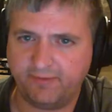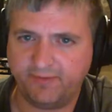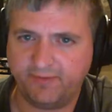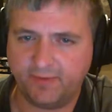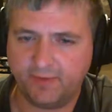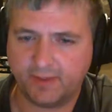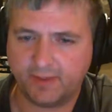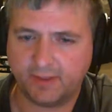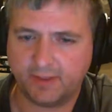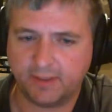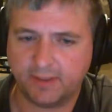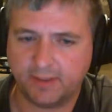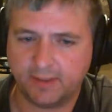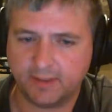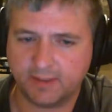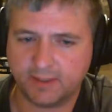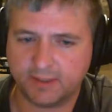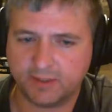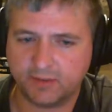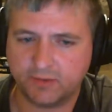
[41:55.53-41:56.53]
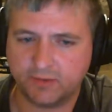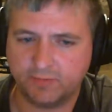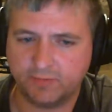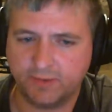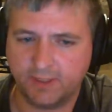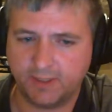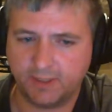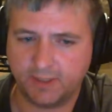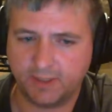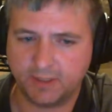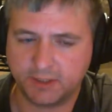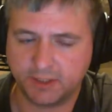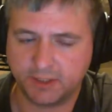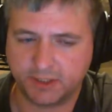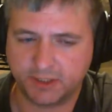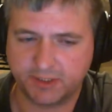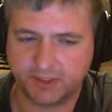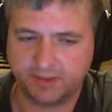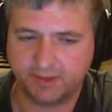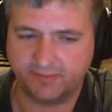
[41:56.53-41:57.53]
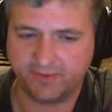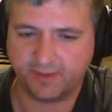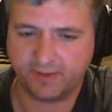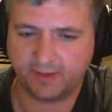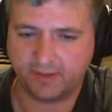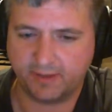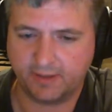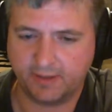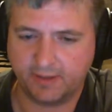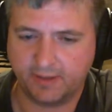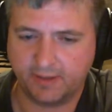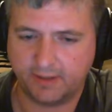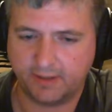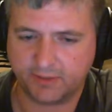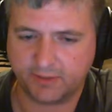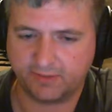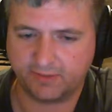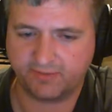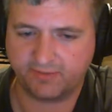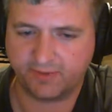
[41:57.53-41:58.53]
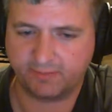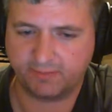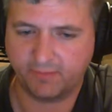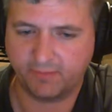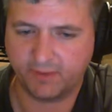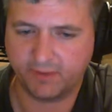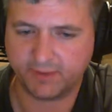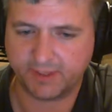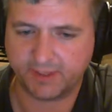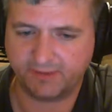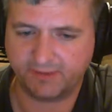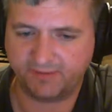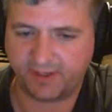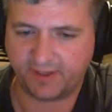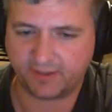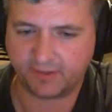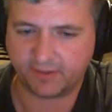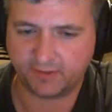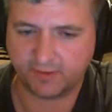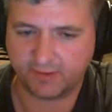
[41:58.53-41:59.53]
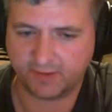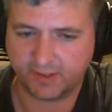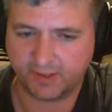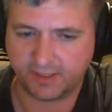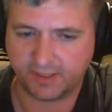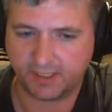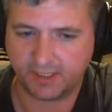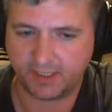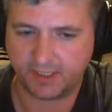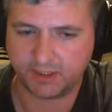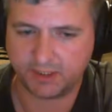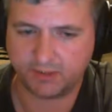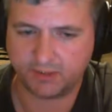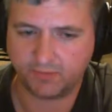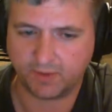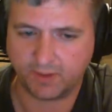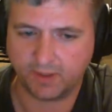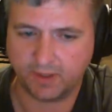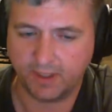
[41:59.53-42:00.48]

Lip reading: a feeling that this could be in conjunction of like a sort of like multi-factor authentication where